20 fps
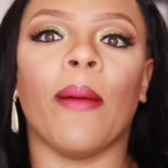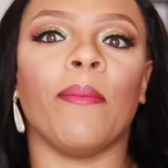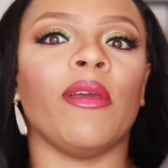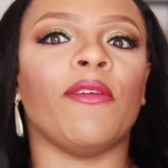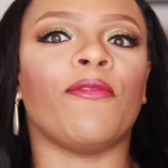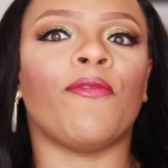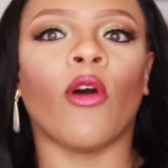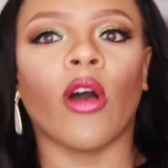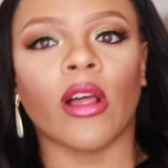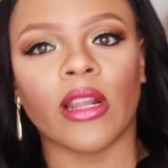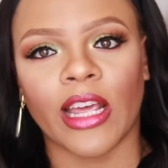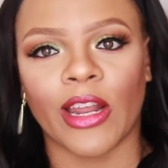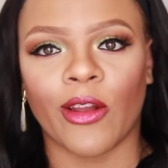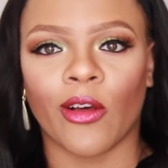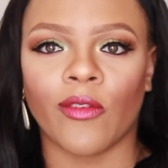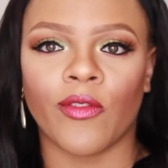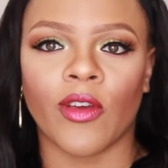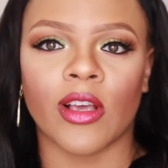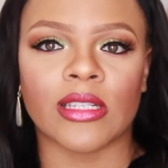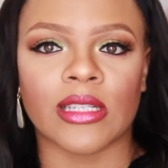before then,
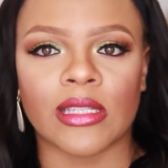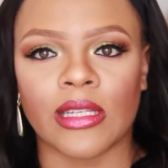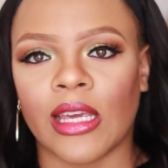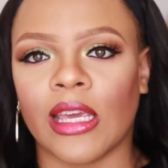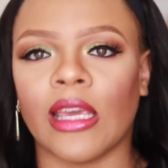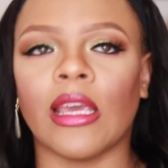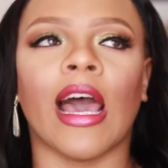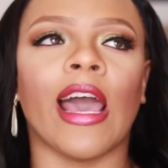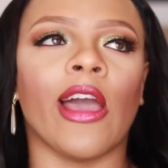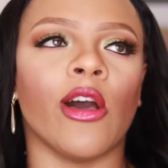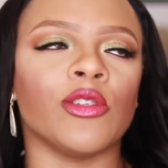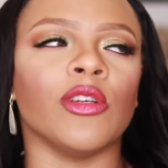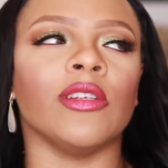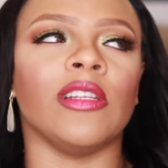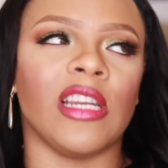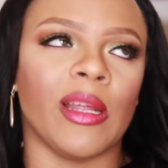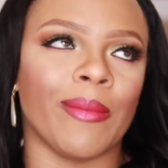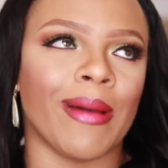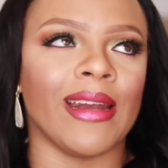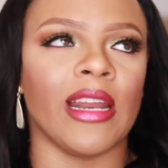obviously, I also
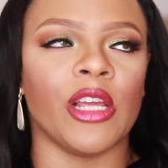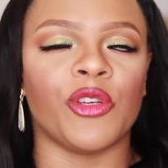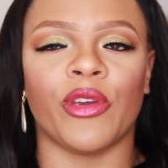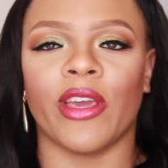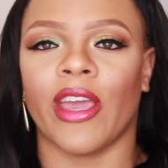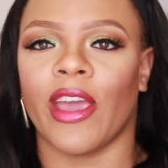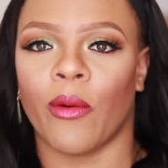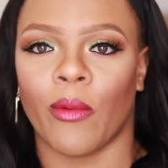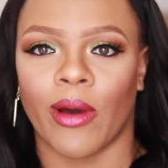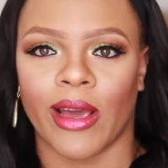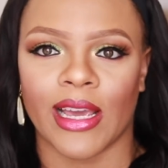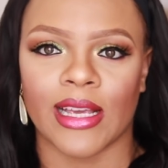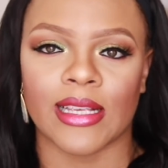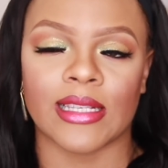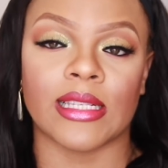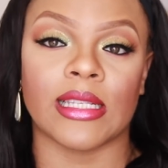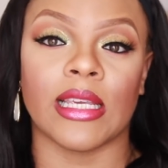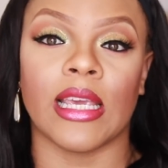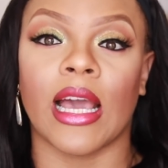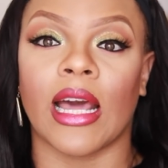did the mandatory
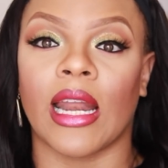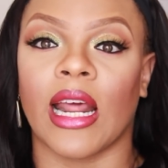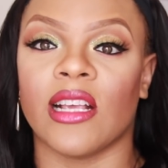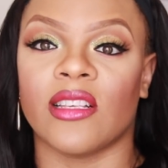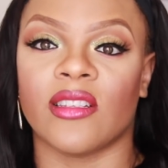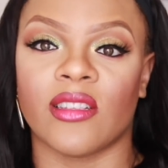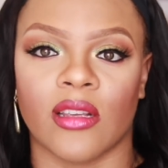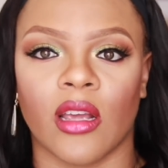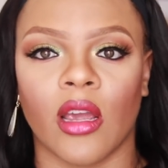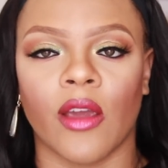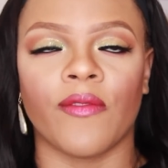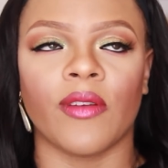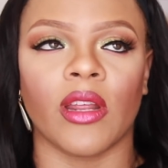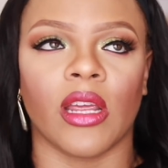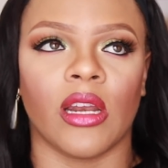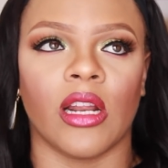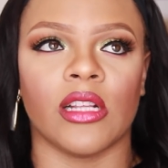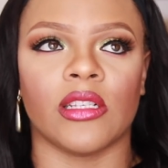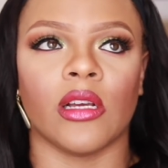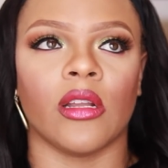NYSC and I served
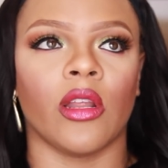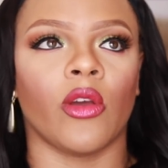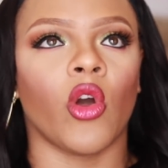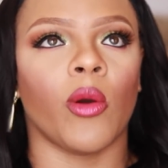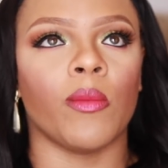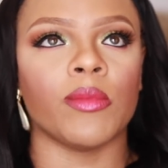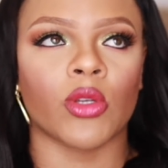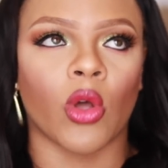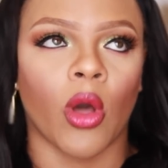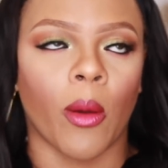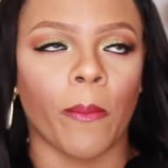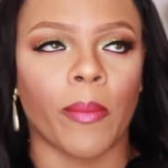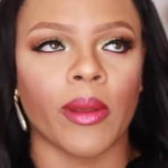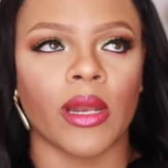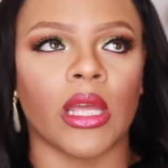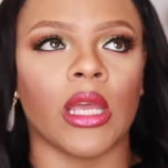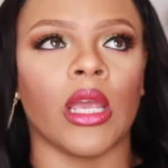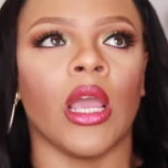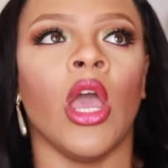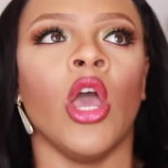in a telecoms
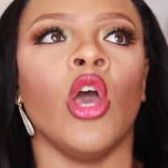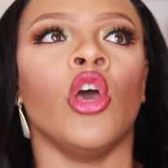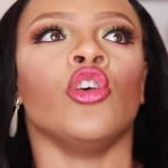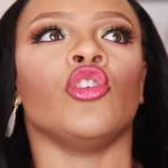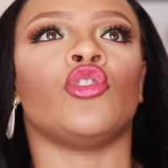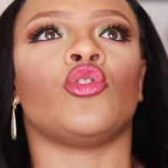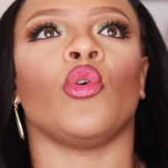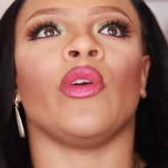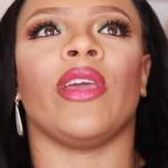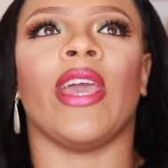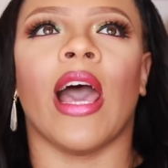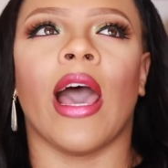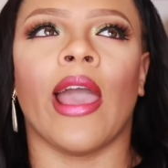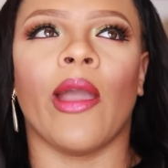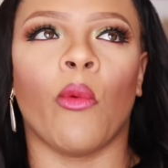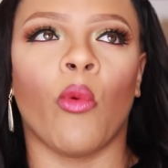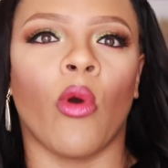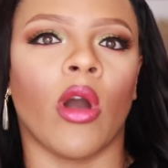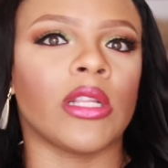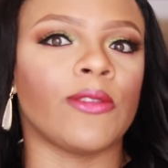company. So yeah, I
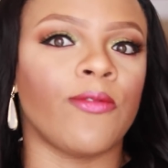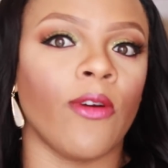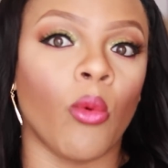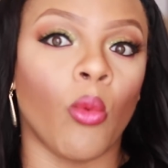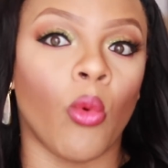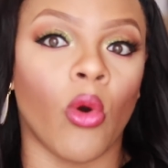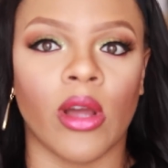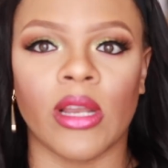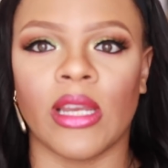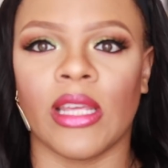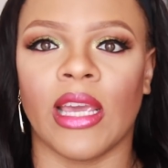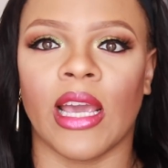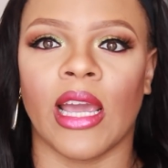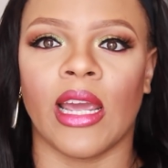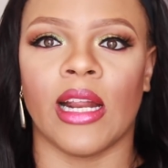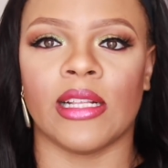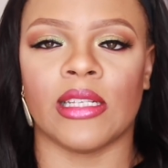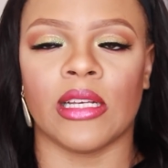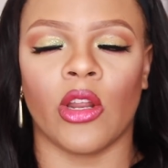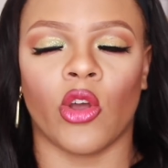worked for 1 year
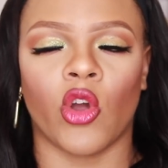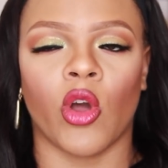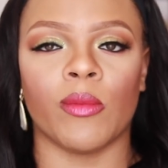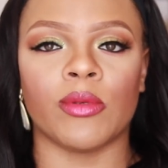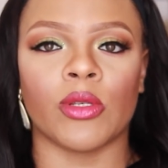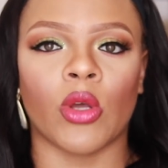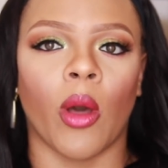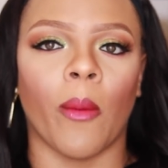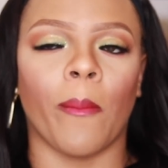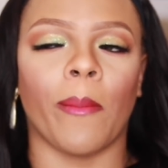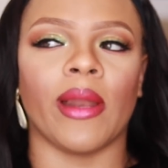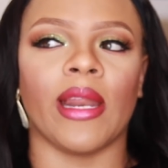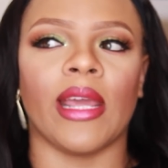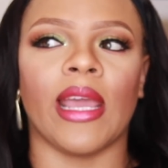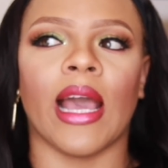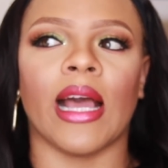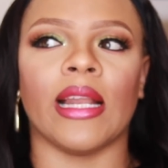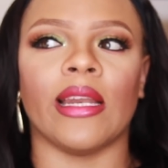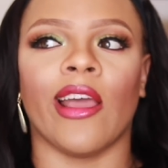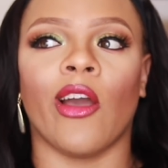in a telecoms company
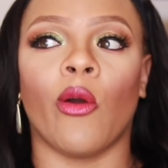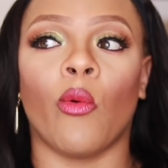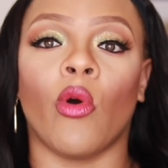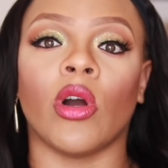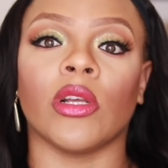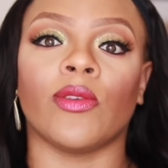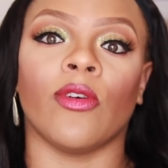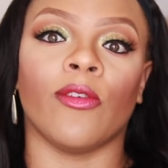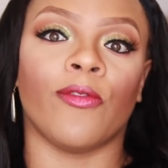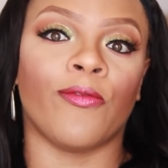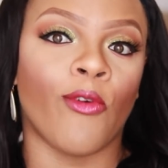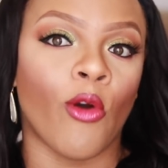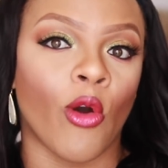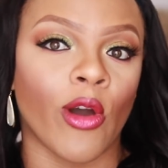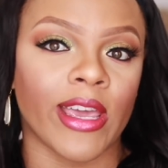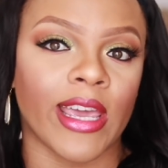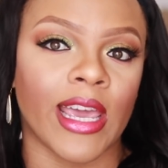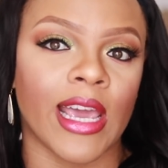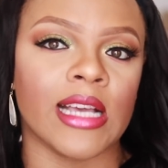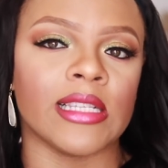and then worked for 4
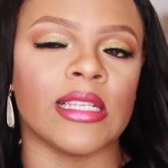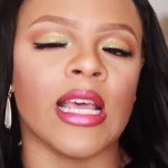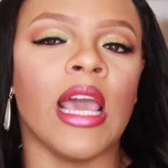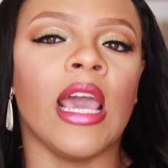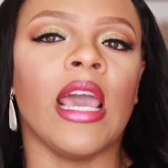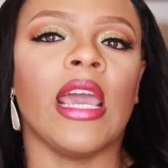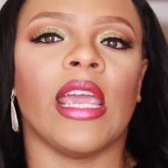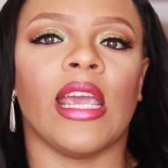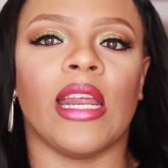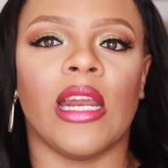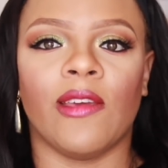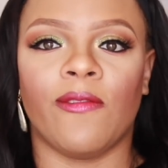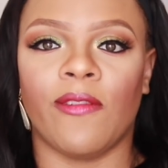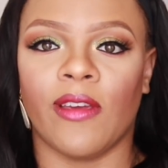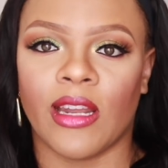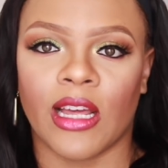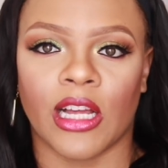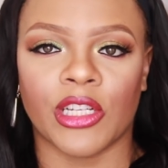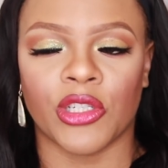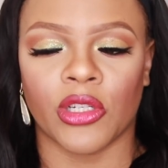years in a
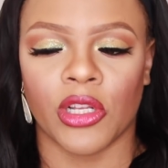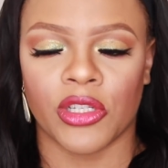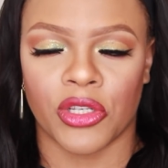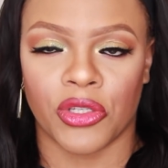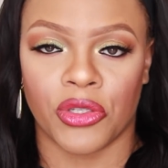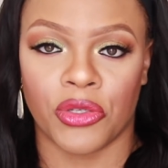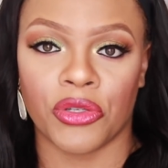financial institution.